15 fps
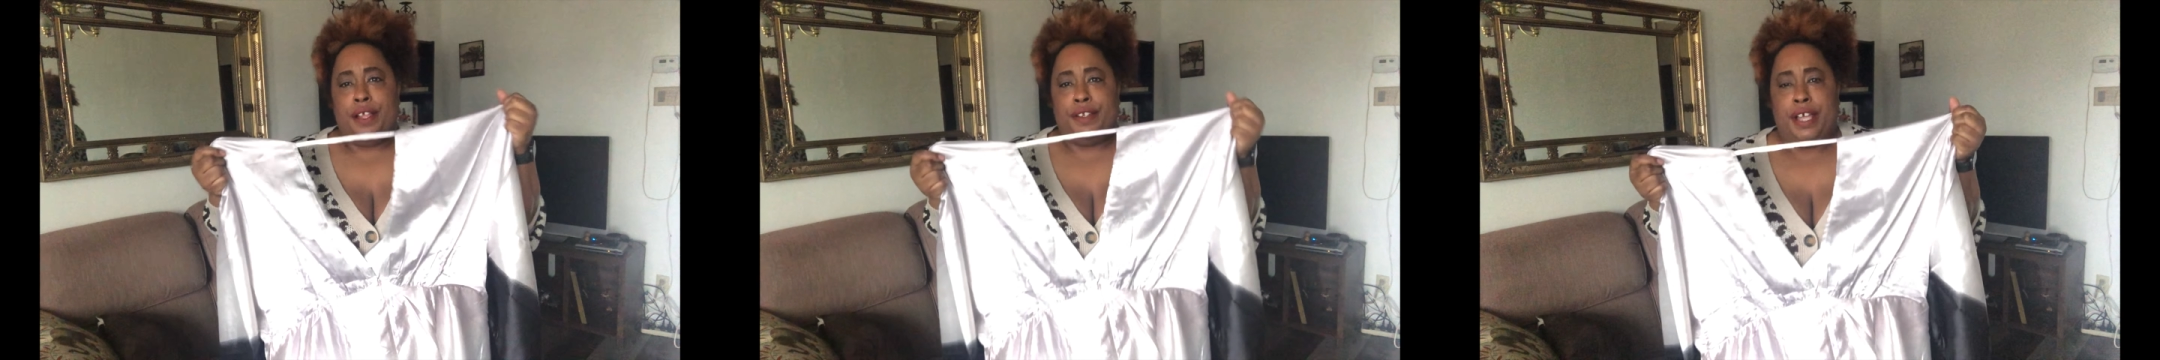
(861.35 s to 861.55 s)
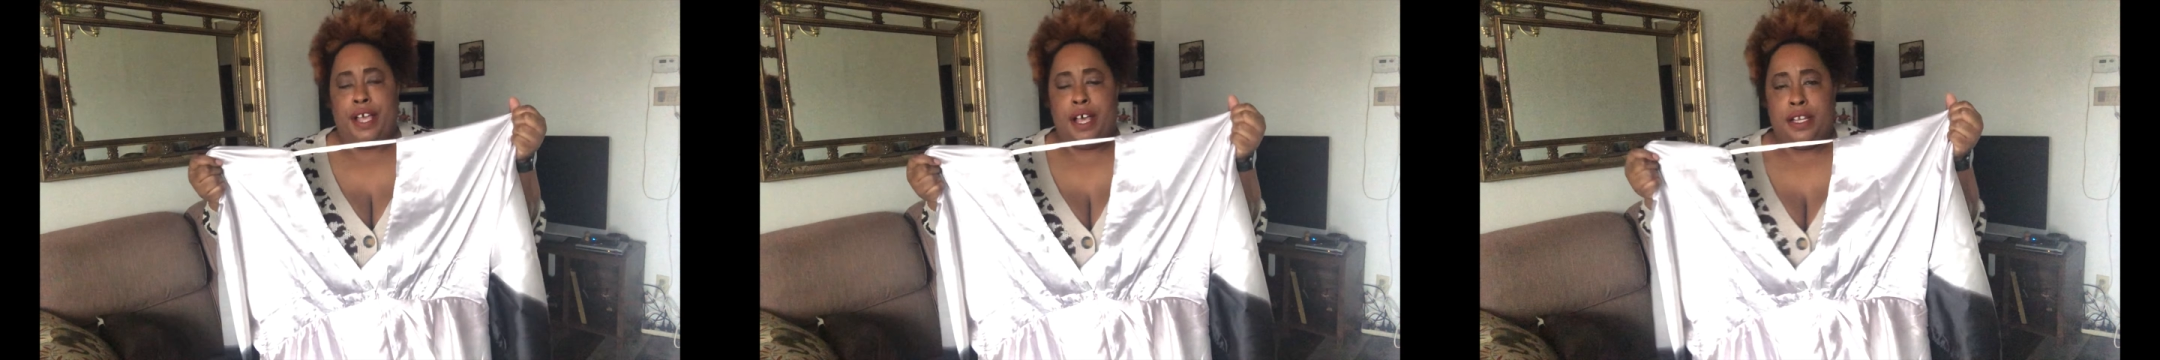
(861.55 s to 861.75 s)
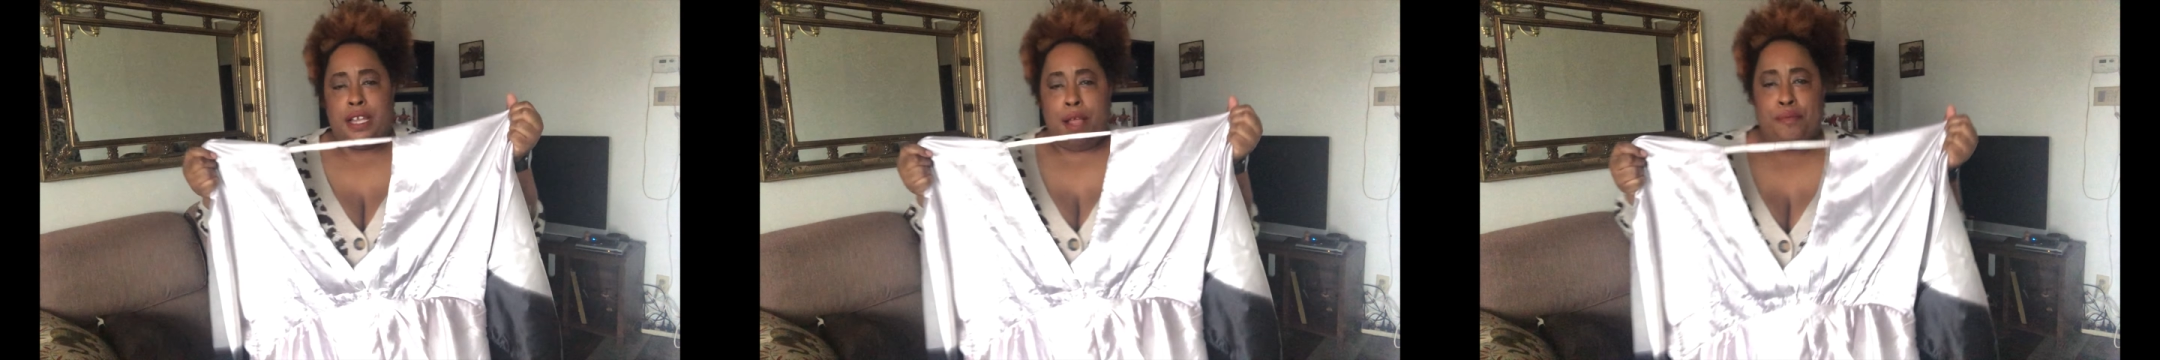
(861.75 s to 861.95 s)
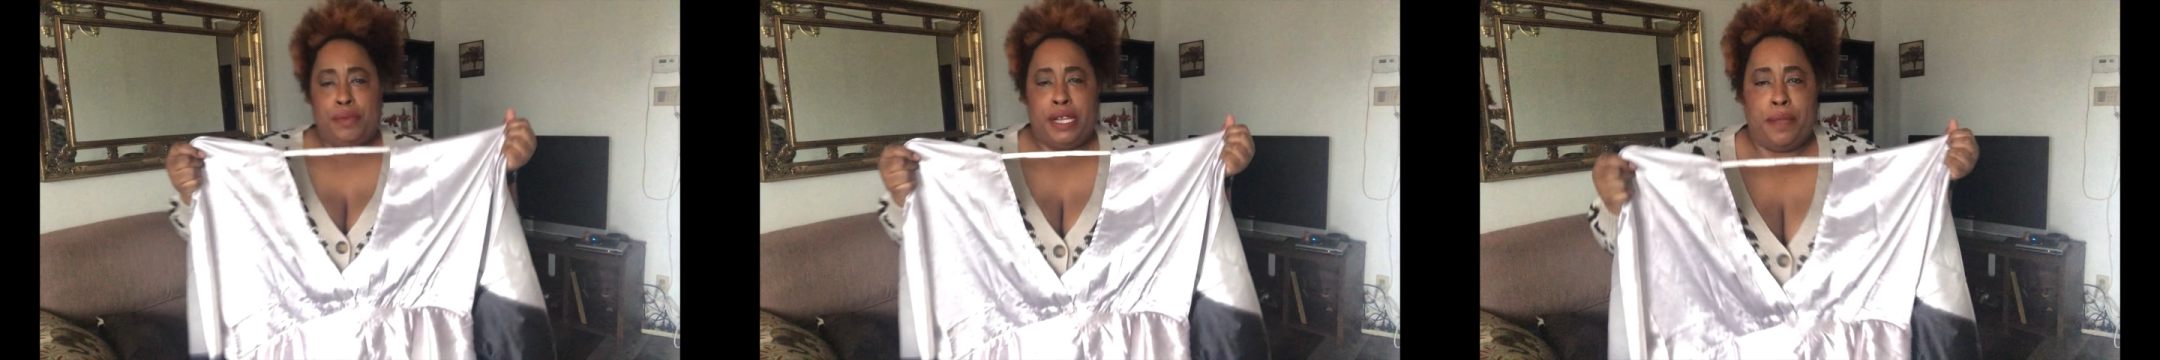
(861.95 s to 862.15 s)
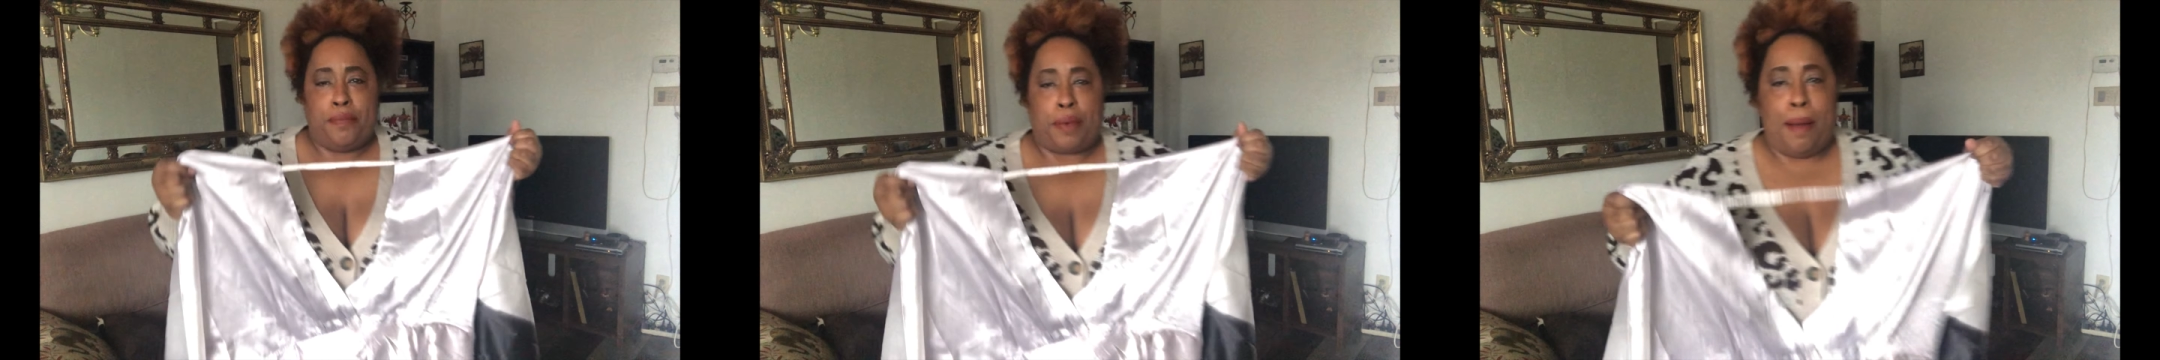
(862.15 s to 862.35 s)
Done.
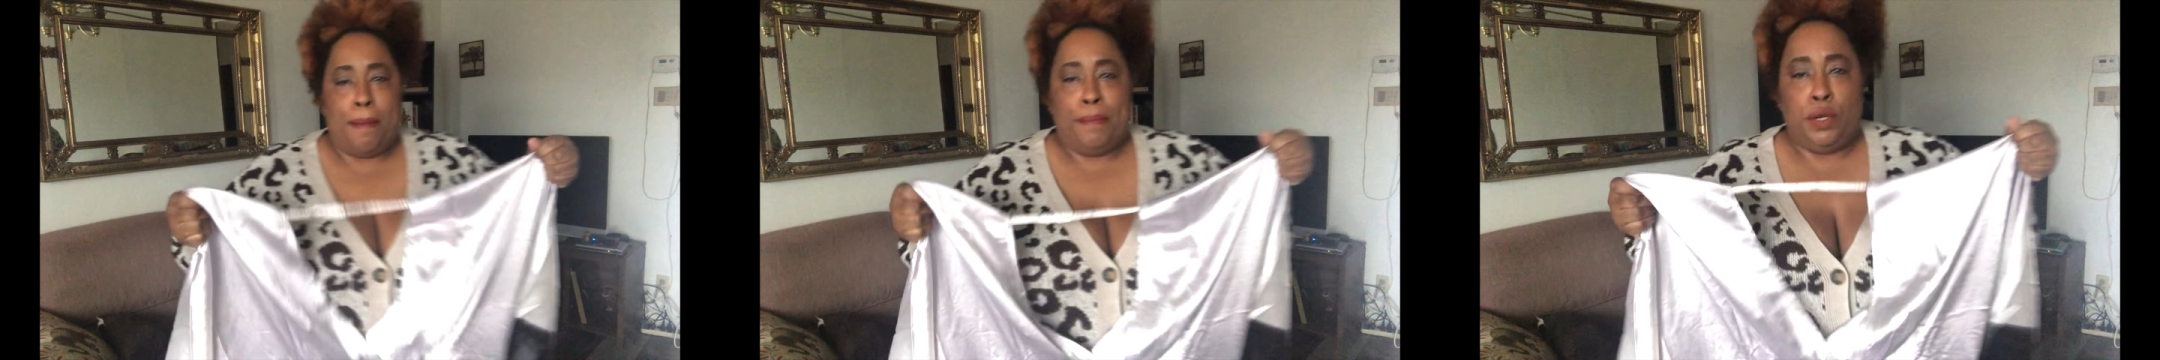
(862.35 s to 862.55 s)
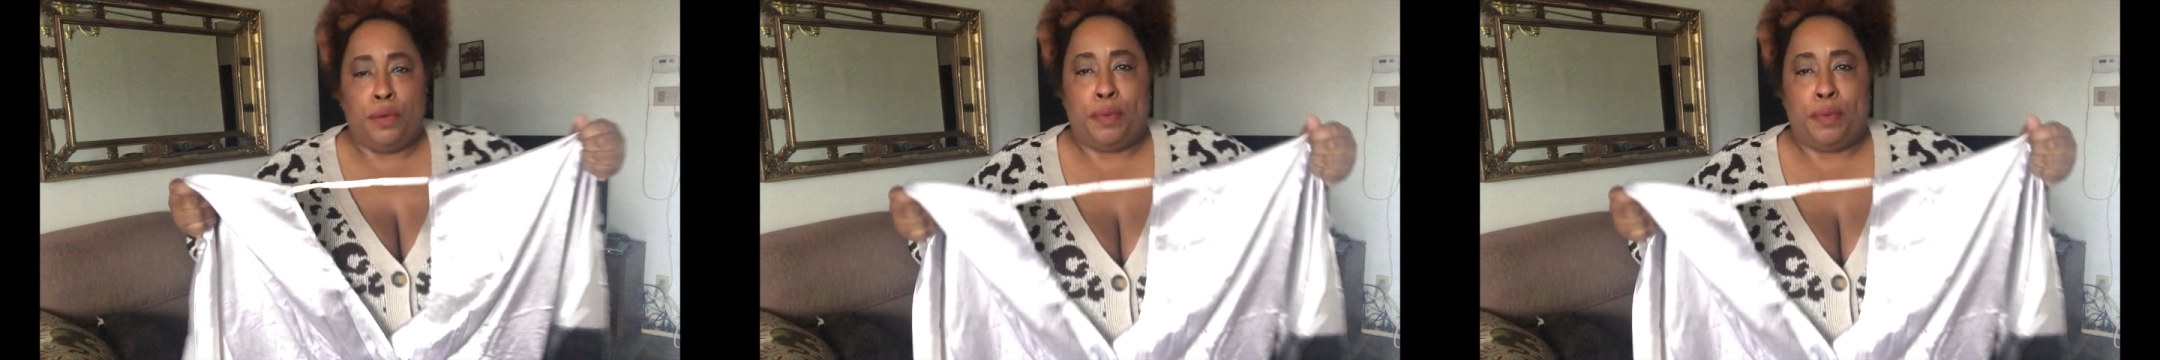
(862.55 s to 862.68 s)
Bleep. Bloop.